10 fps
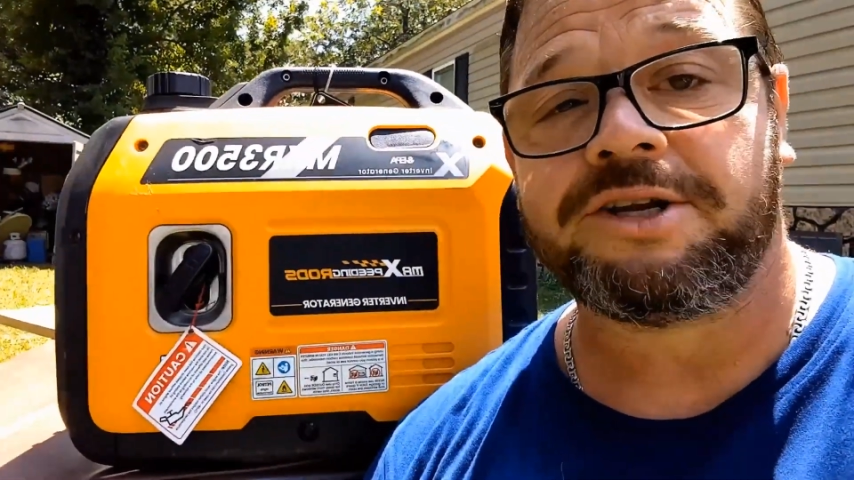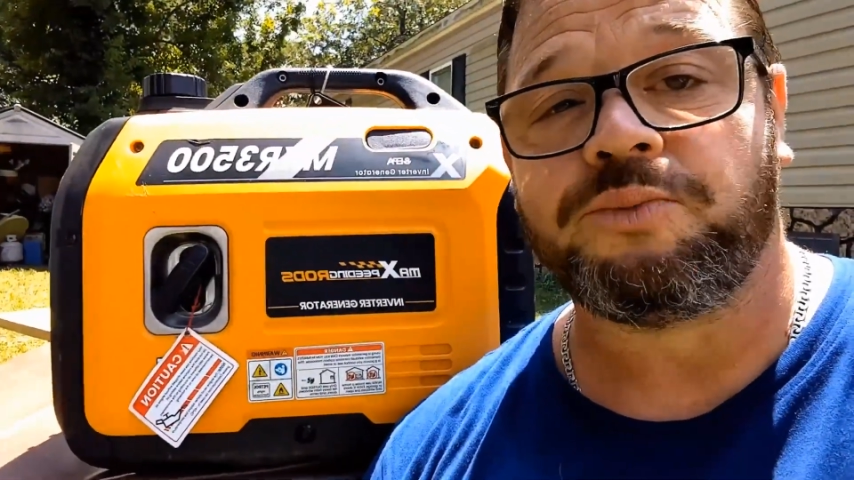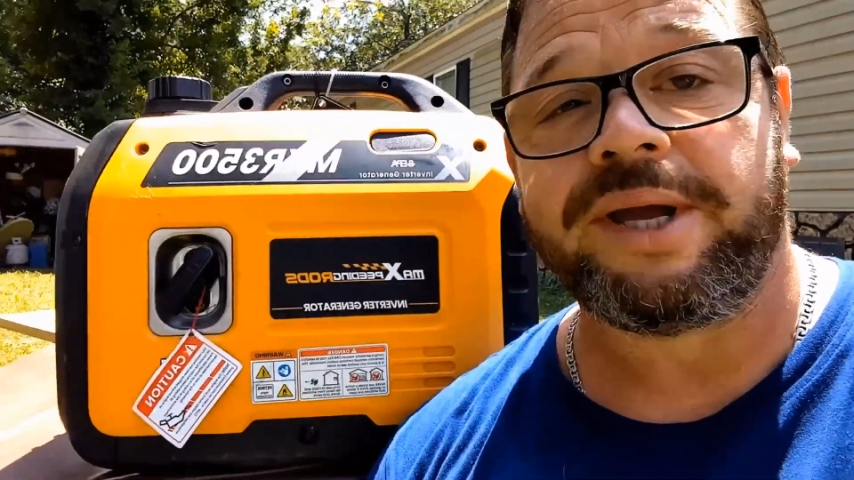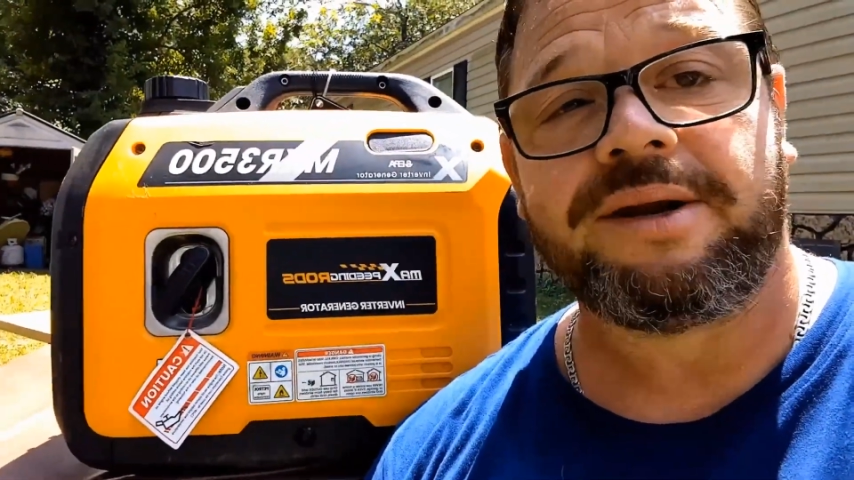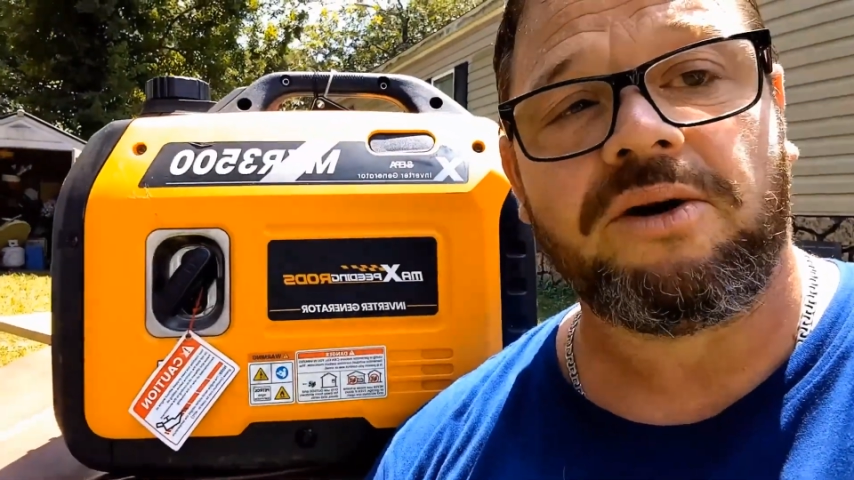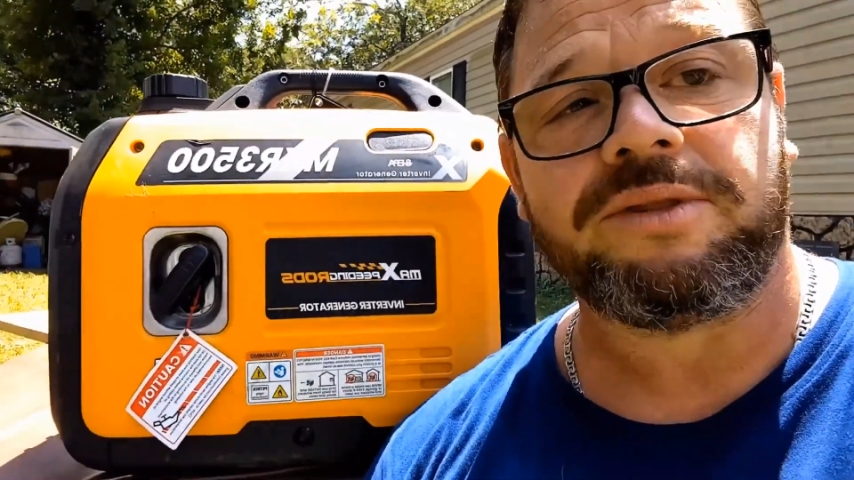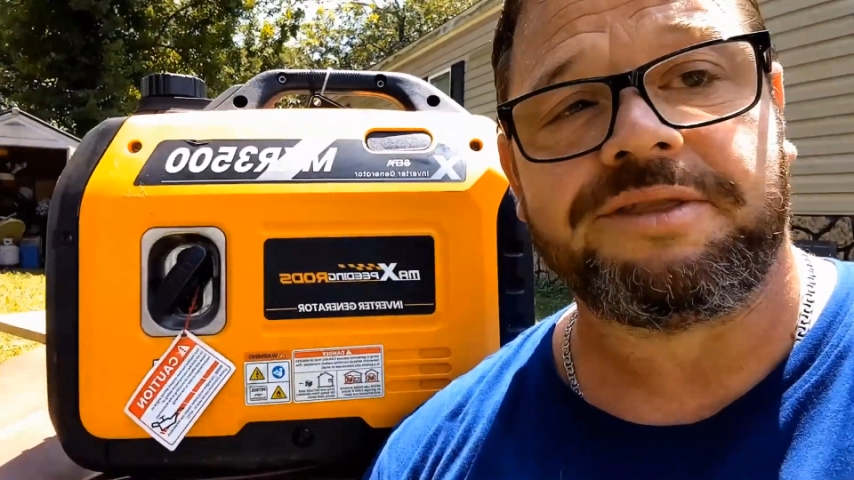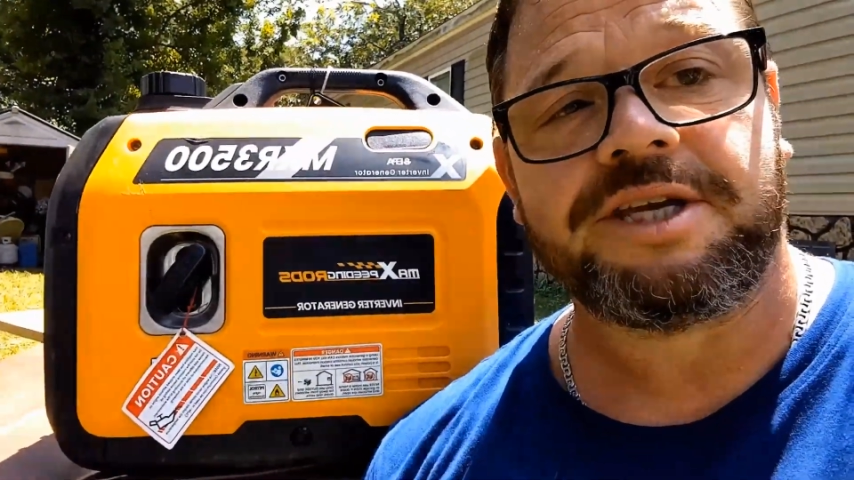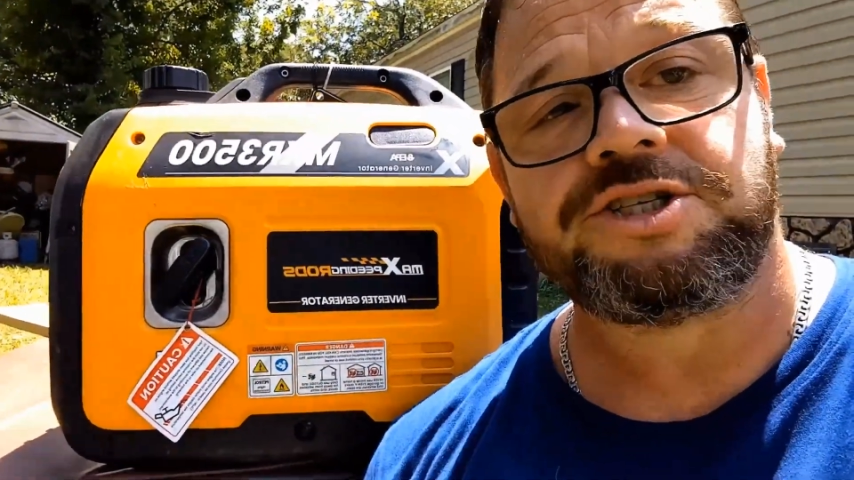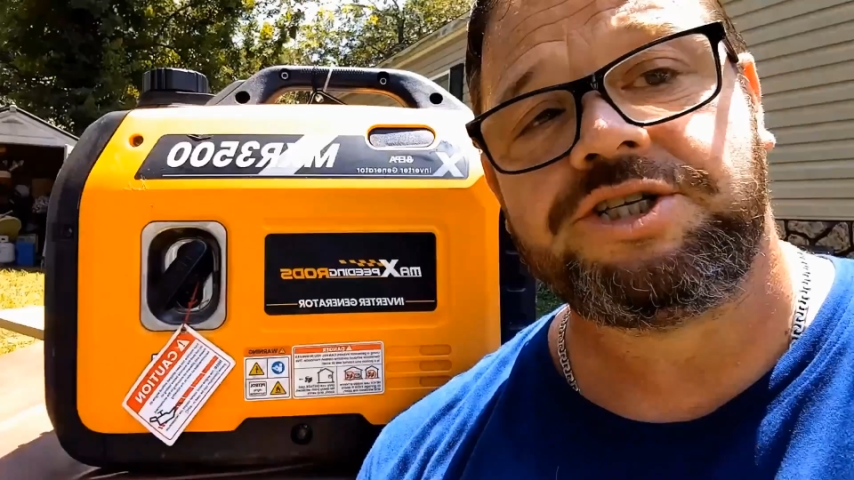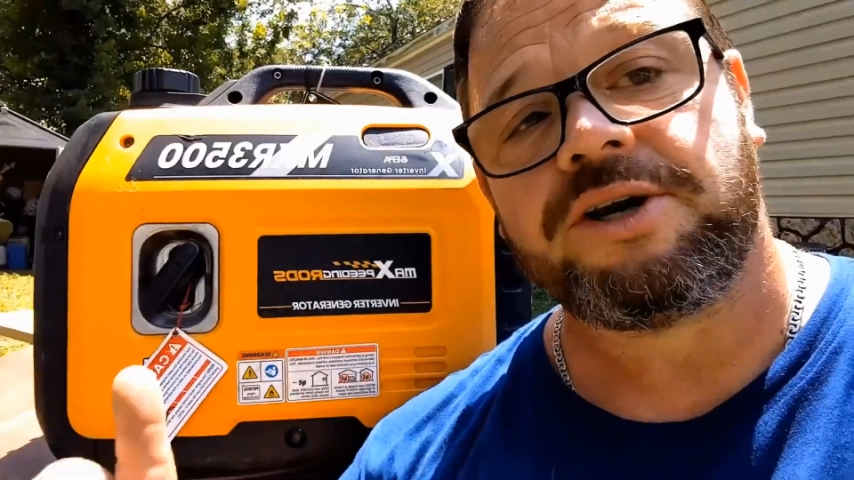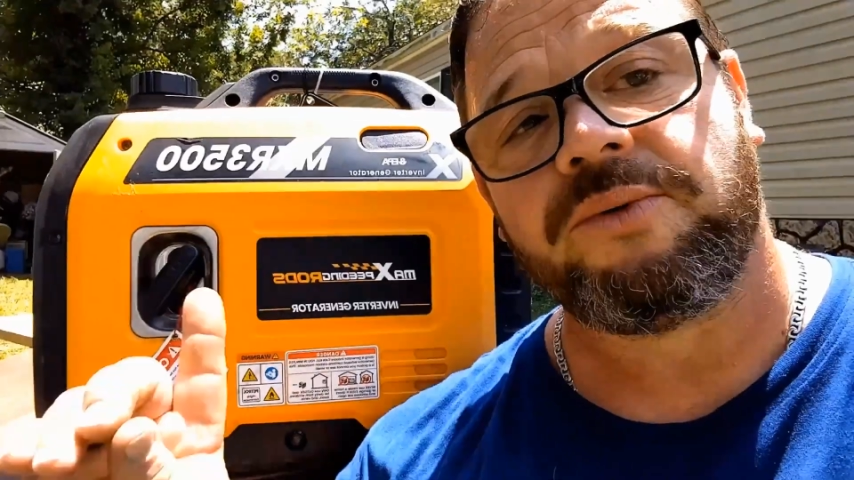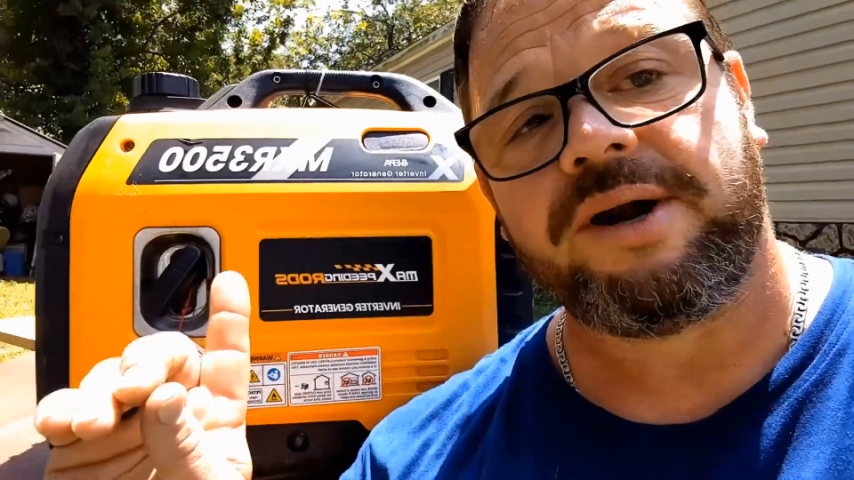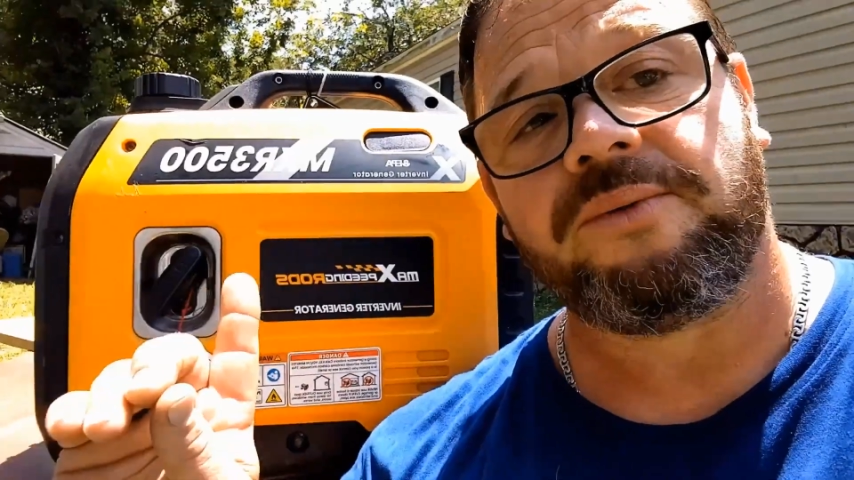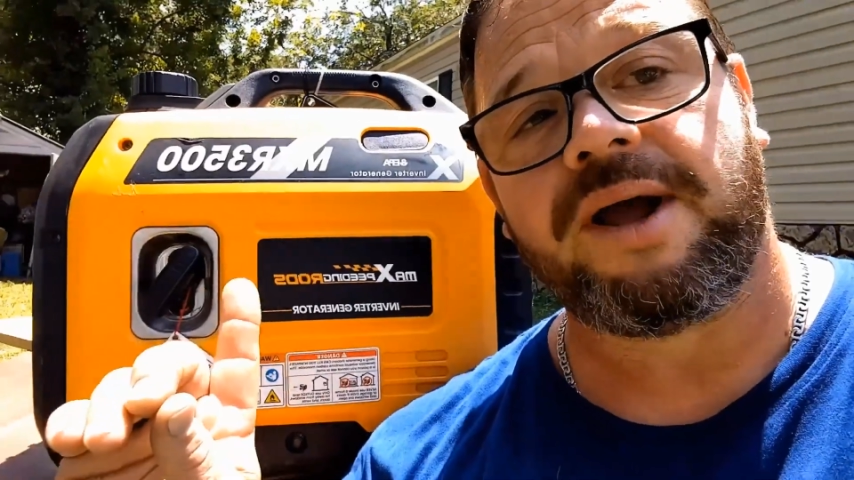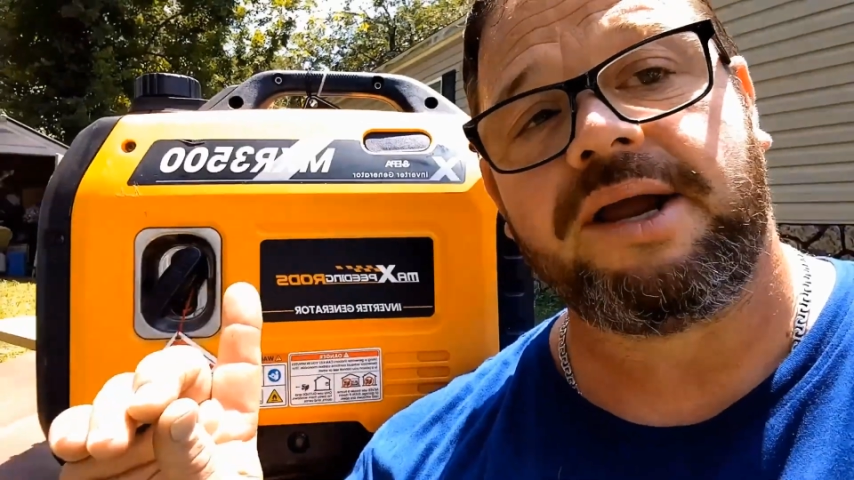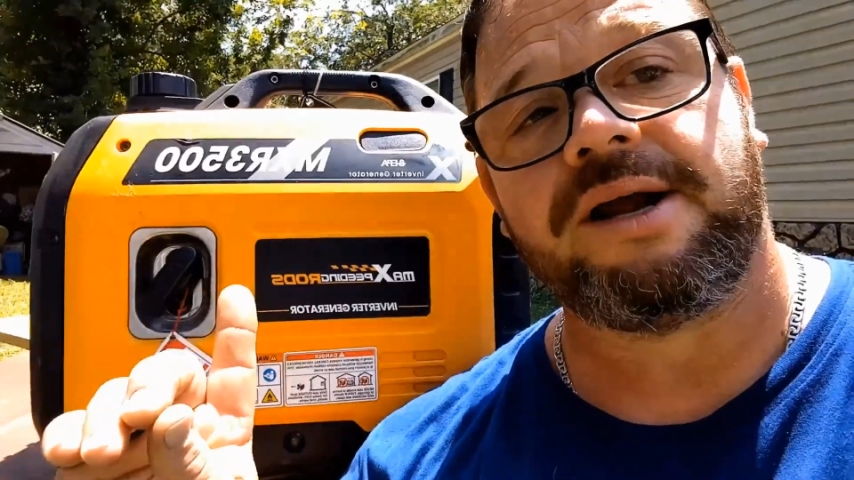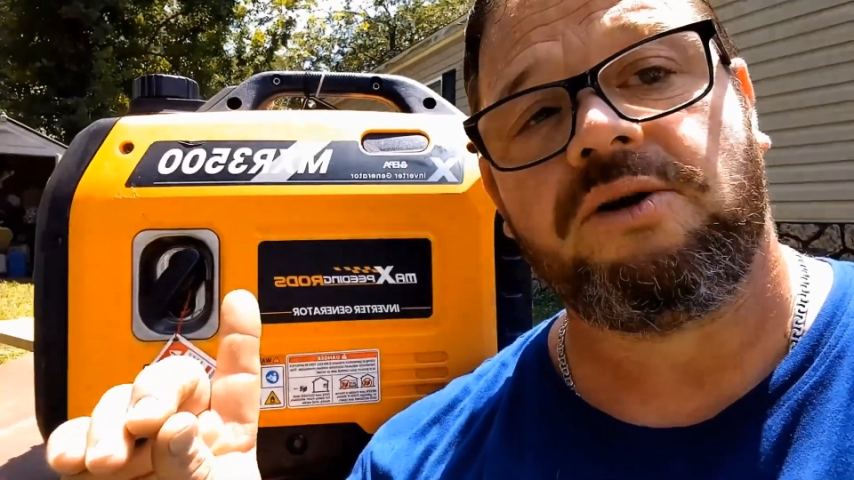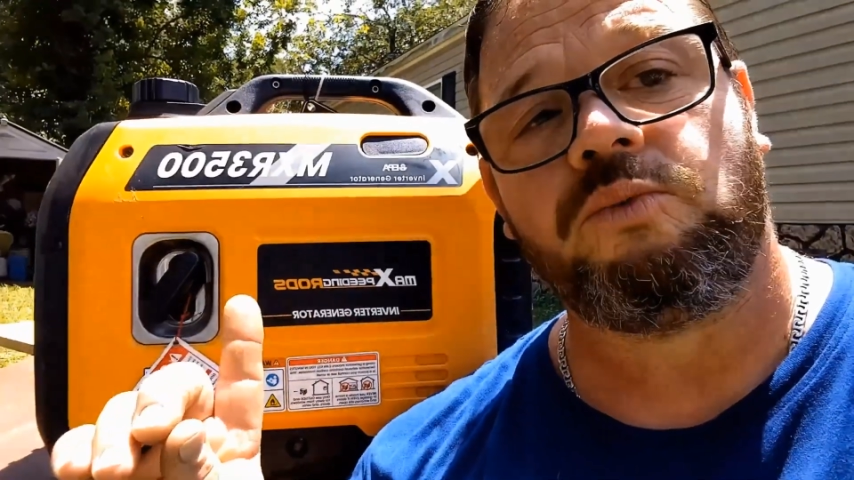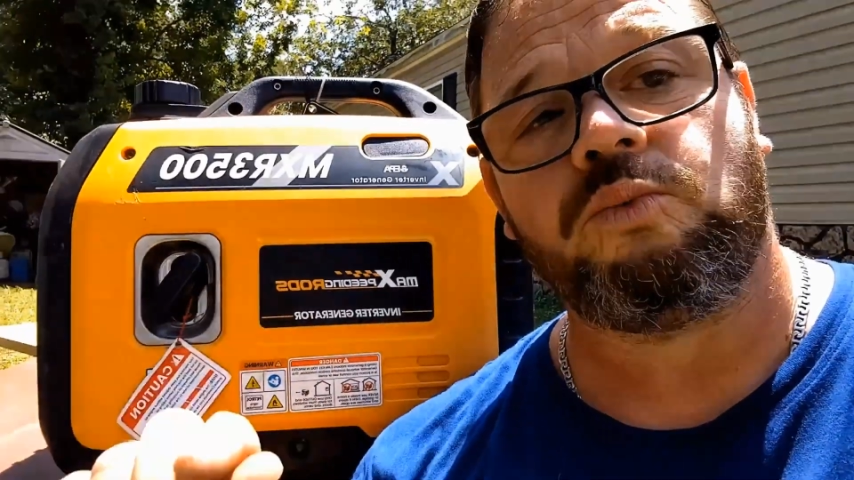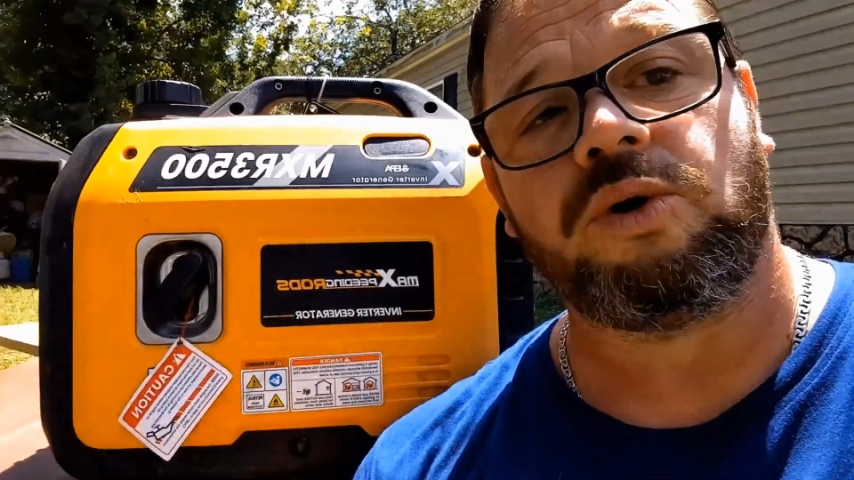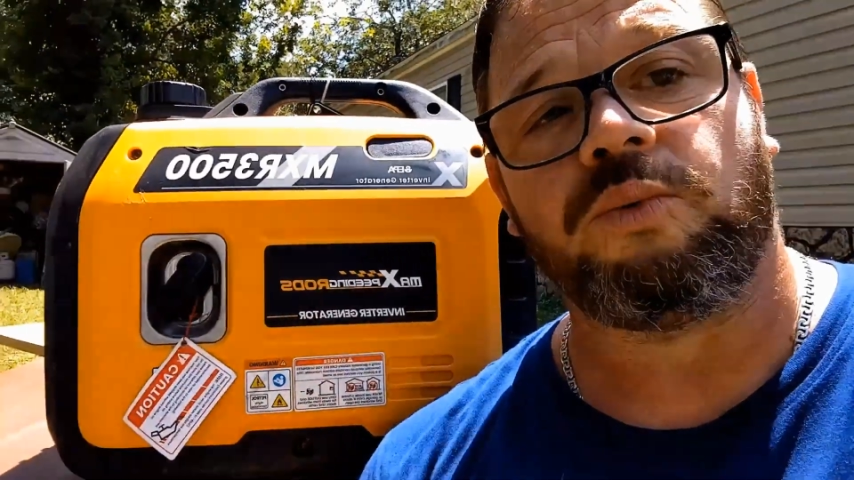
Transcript: we know that this generator right here will